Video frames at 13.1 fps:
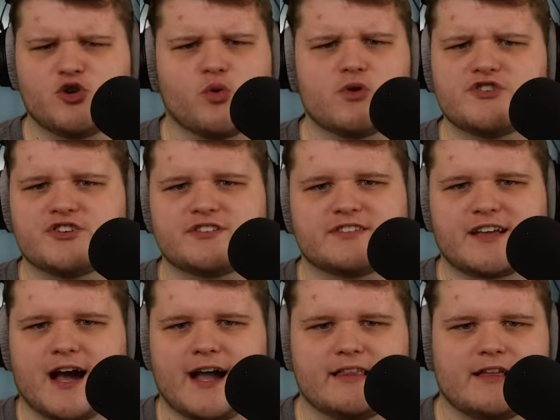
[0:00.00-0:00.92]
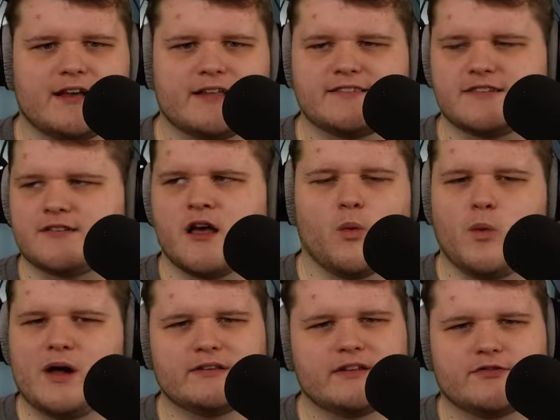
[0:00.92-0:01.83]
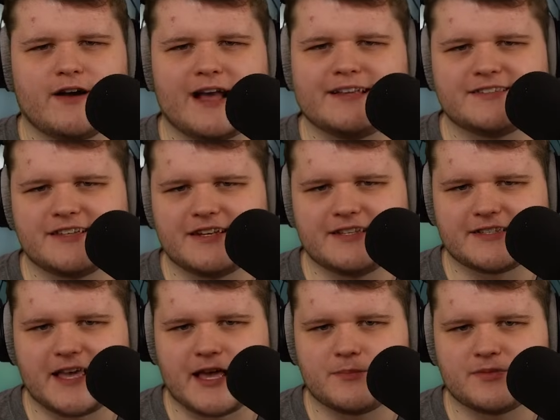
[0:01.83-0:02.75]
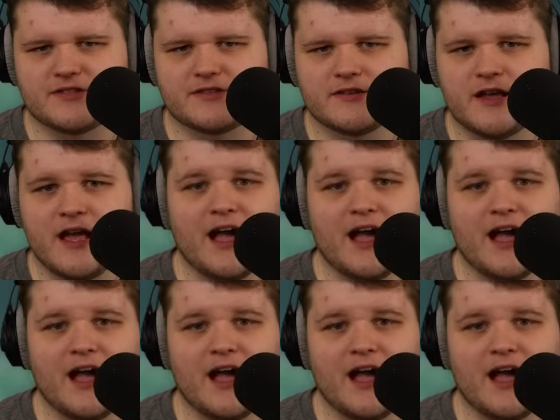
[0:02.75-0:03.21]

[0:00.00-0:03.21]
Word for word: gorgeous skylines and well defined cityscapes.